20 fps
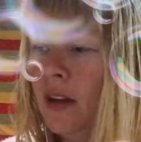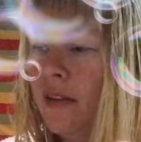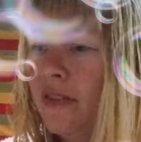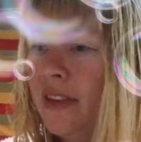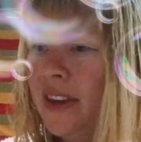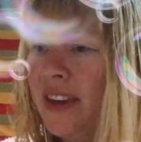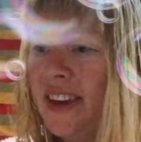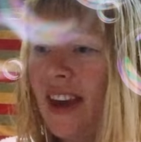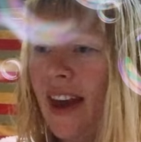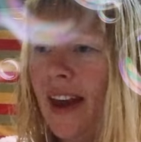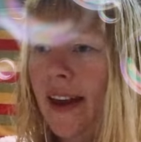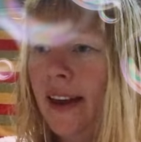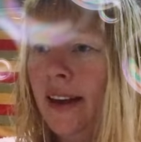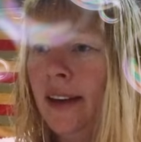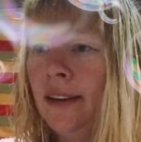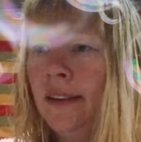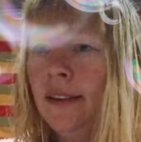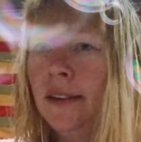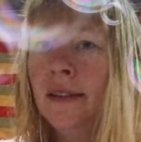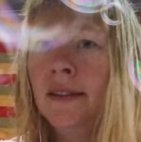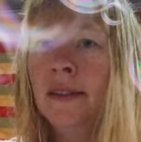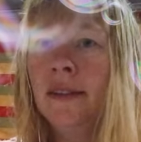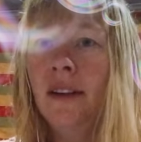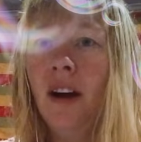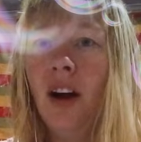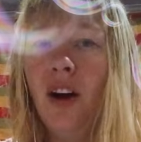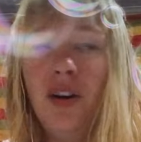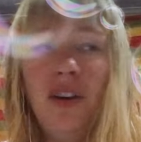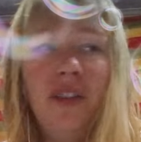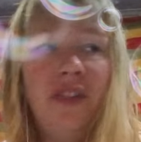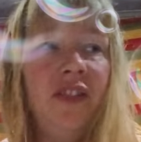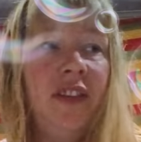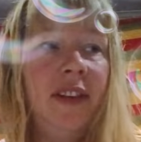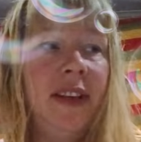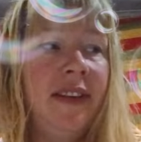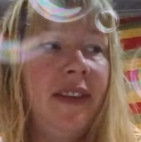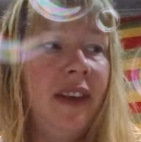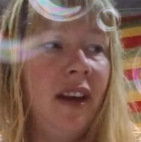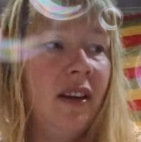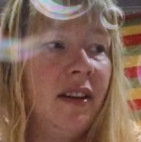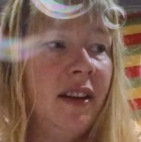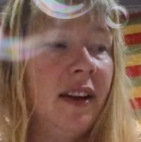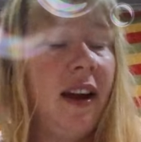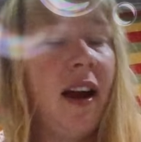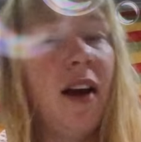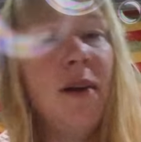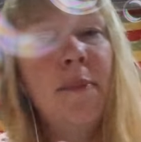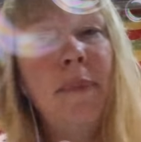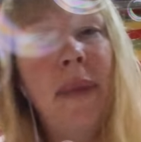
The gang, hopefully they're going to come